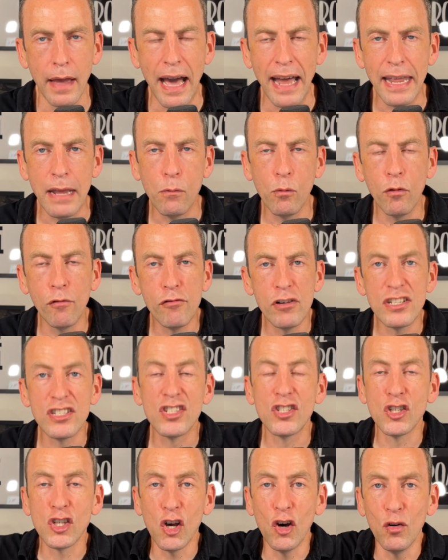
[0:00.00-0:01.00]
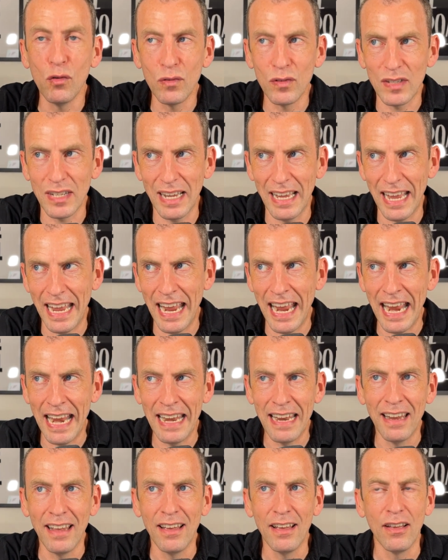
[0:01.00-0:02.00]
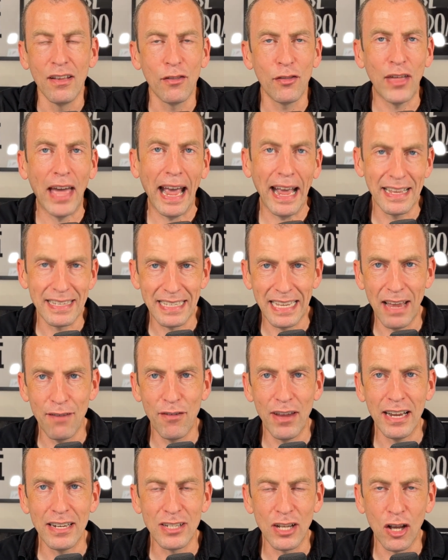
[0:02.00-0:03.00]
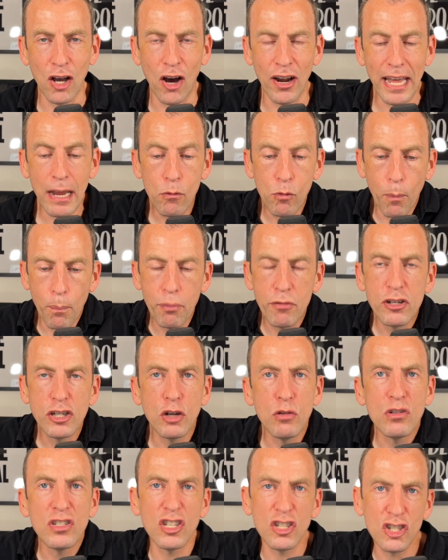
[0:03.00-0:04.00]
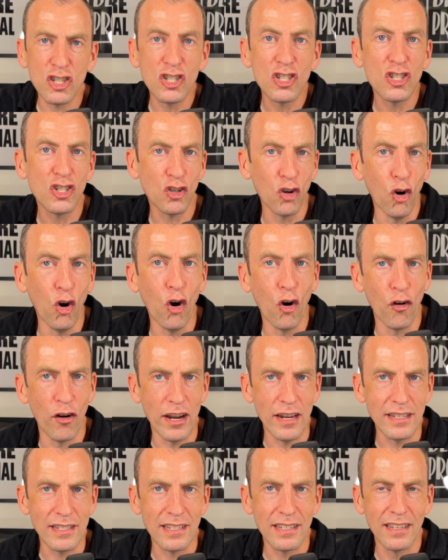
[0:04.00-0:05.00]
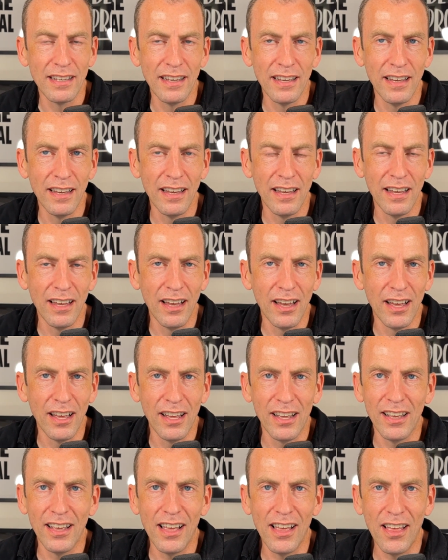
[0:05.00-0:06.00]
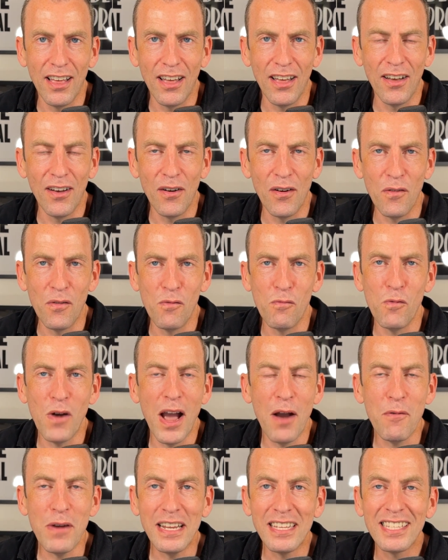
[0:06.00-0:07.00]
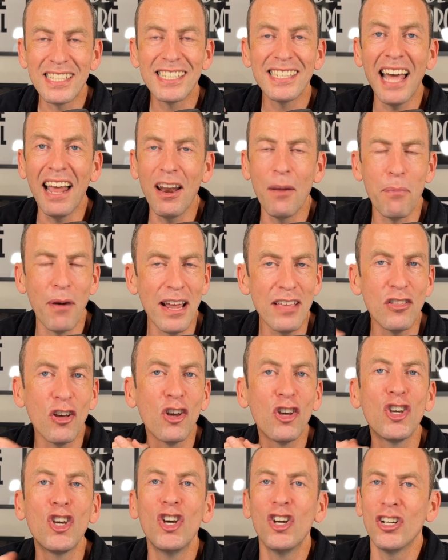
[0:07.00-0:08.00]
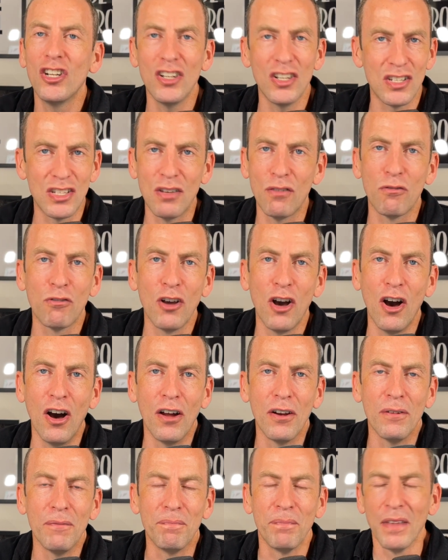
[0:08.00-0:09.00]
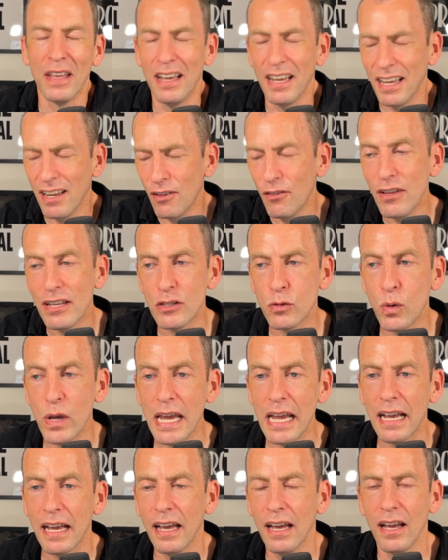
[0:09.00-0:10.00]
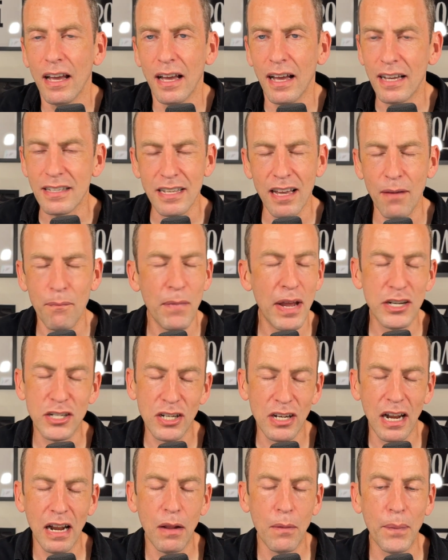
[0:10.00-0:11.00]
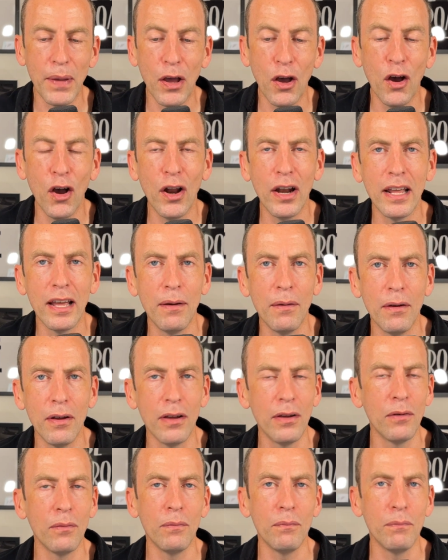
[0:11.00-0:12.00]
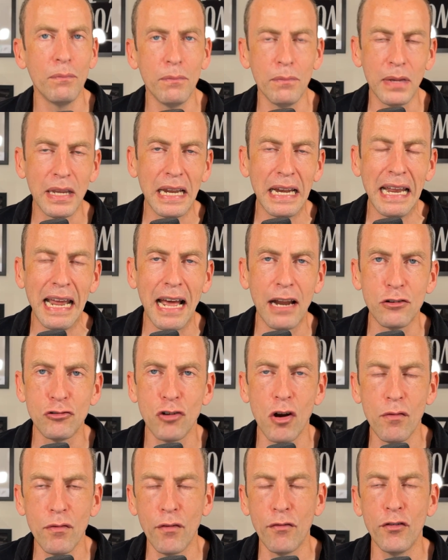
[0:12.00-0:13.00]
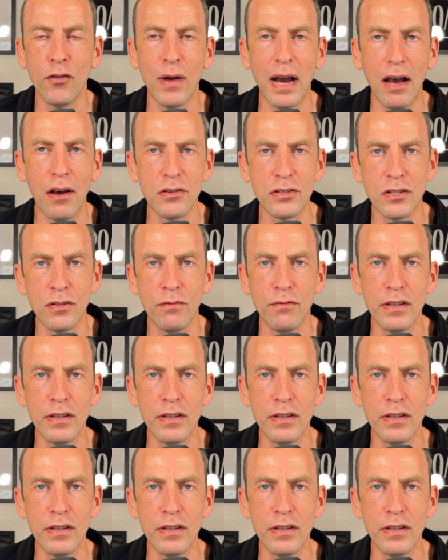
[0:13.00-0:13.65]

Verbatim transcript: And it will result in thanksgiving to God. It will produce stories where we celebrate the goodness of God you know, this week, as I mentioned a little bit earlier, me and Leanne drove a few hours to